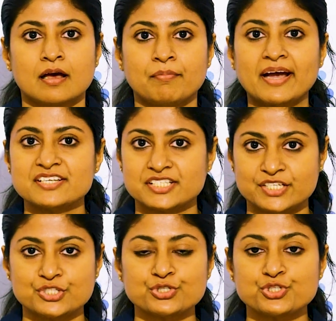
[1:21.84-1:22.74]
by
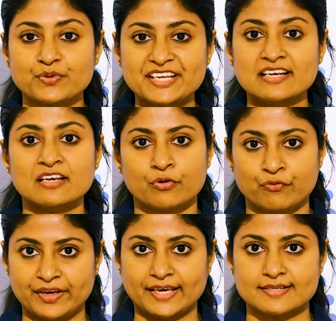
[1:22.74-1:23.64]
10 to
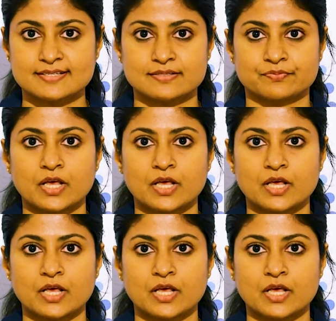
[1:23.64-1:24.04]
12 weeks.